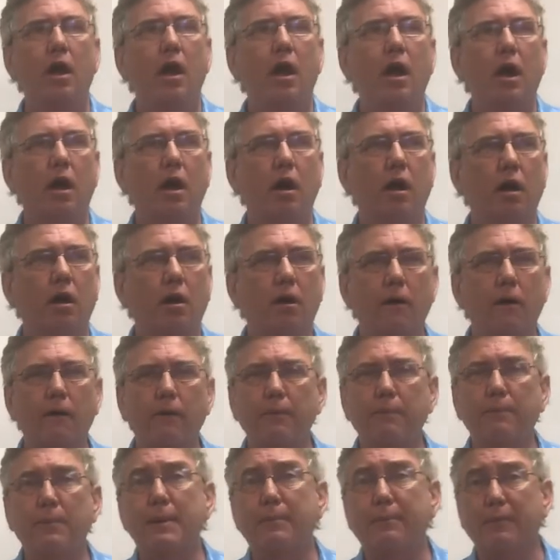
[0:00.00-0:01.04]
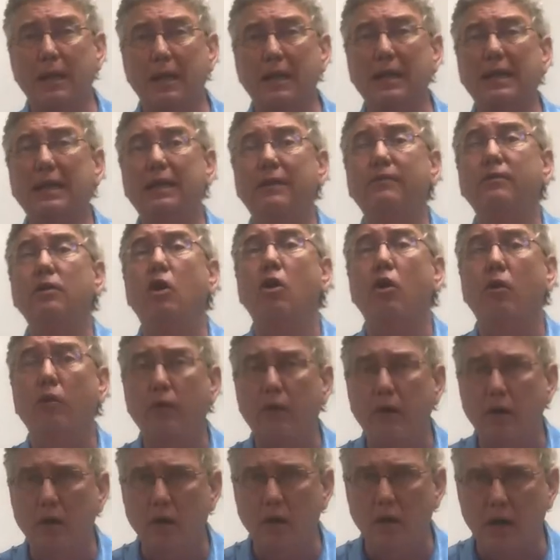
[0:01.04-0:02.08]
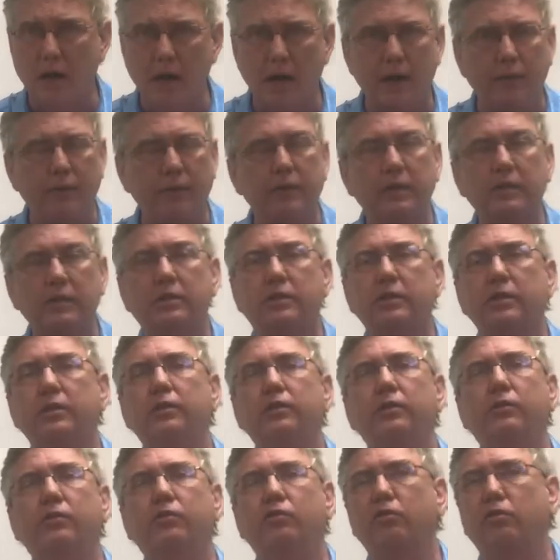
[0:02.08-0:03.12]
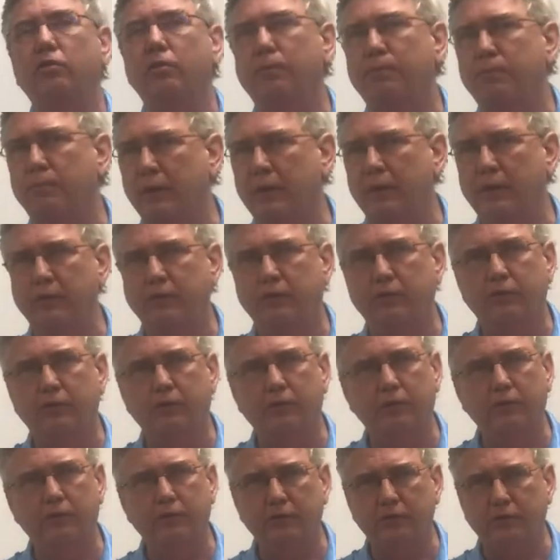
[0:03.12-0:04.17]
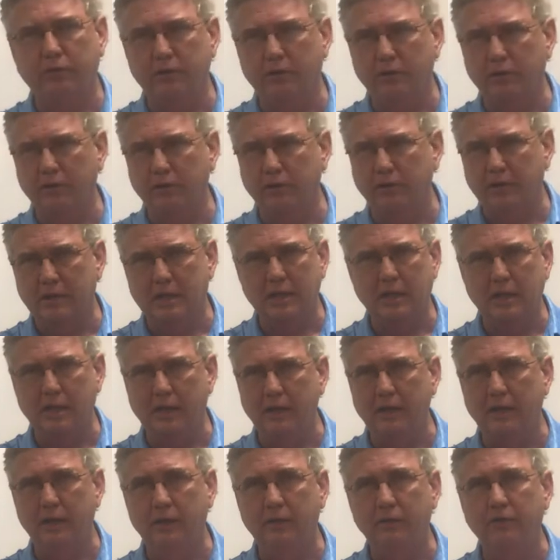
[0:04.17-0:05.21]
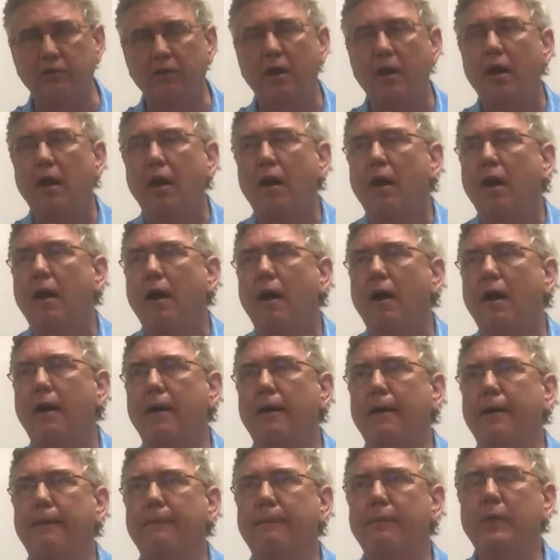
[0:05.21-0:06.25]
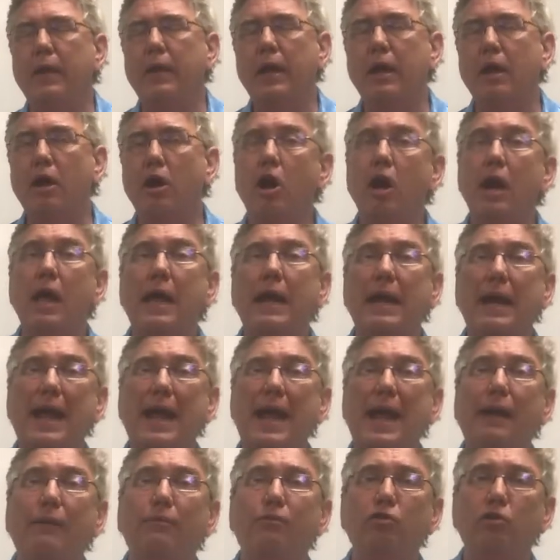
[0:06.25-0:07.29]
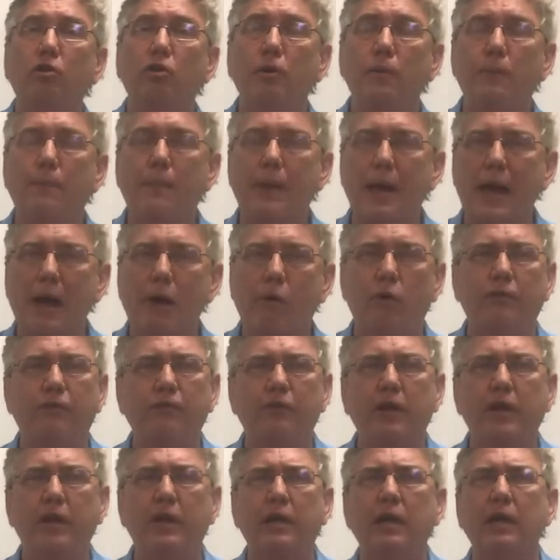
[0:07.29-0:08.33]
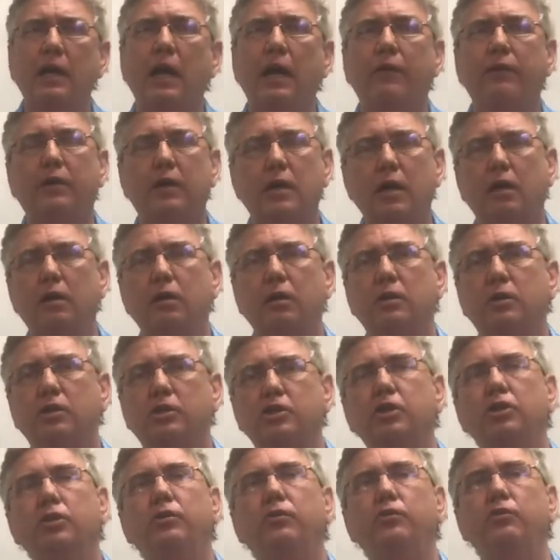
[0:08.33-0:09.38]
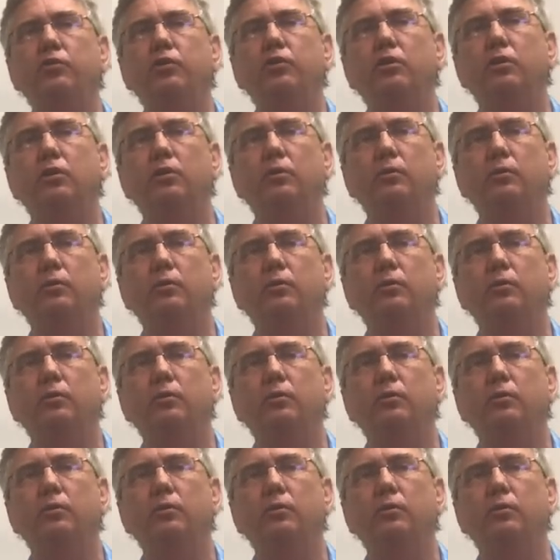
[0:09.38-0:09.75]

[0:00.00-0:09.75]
all the people that lived on their land, the dukes, the princes, the kings, they all had absolute power. If they didn't like the color of shoes you were